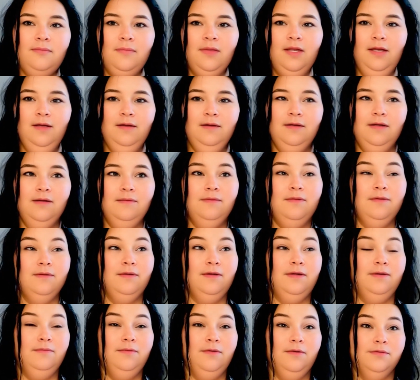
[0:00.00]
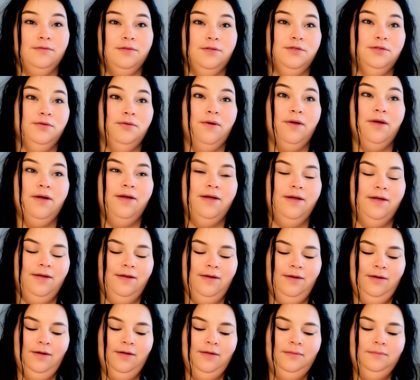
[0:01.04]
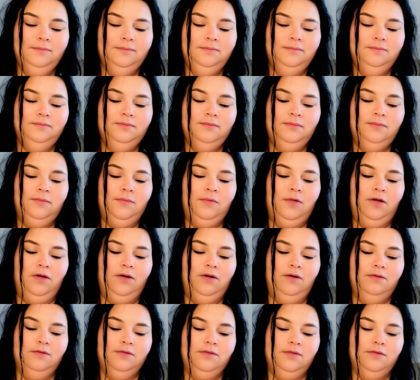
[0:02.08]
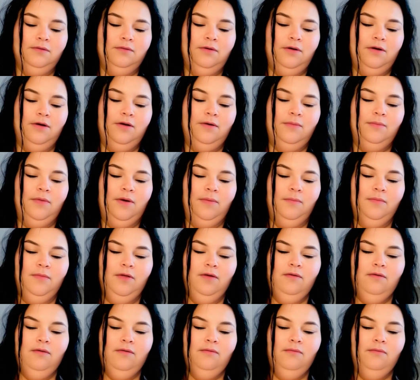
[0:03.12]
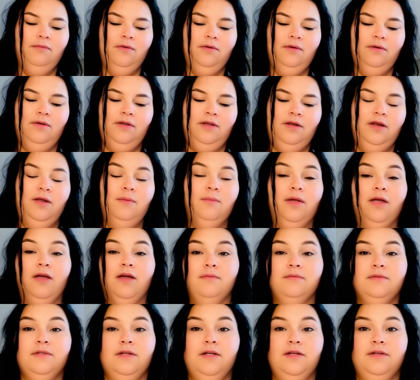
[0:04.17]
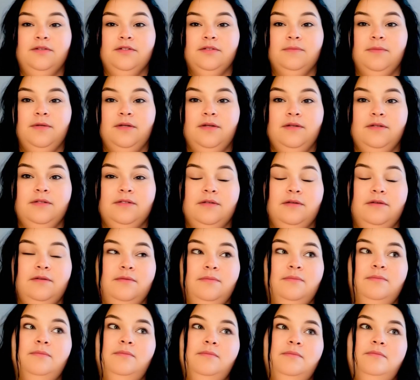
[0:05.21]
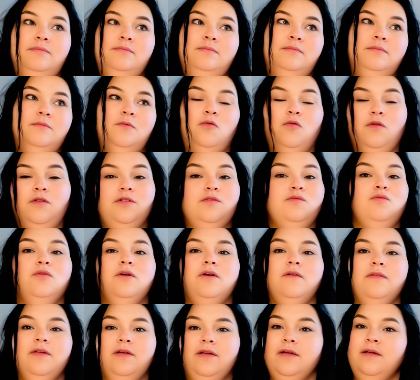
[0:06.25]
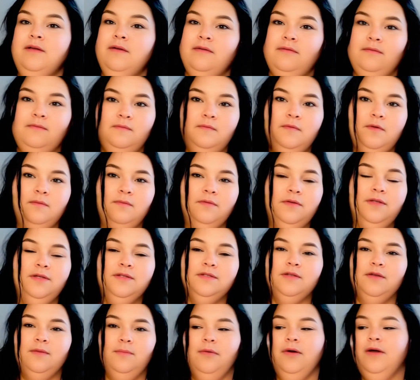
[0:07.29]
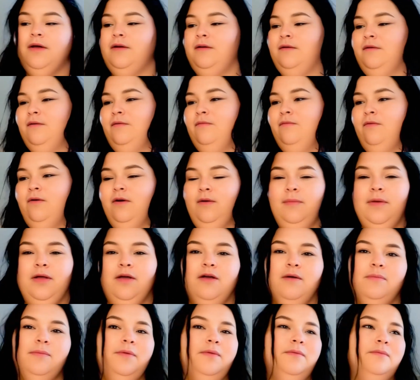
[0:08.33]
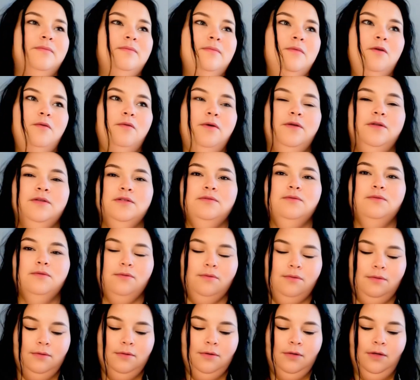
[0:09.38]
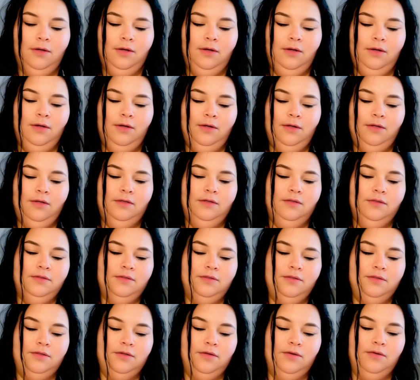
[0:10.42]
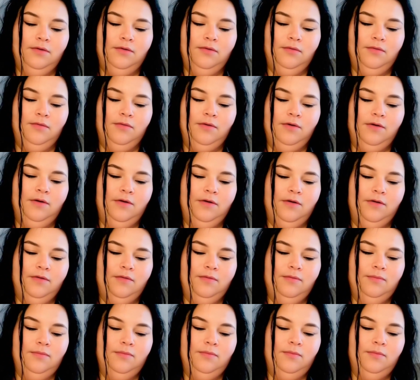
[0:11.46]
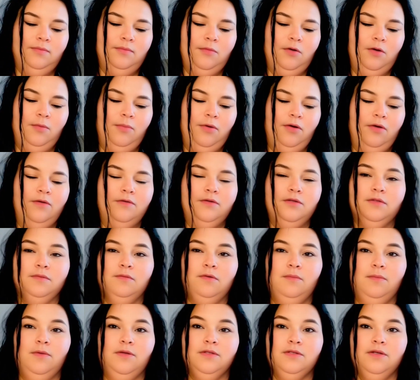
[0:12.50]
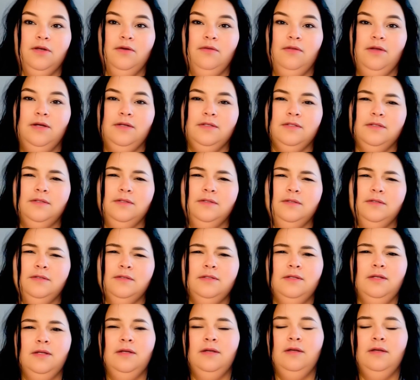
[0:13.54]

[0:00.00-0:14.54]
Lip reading: and give those a try. Also, I'm not gonna wear any makeup today just because going snorkeling, don't really see the point of wearing makeup and going to snorkel. So I'll probably just wear my sunglasses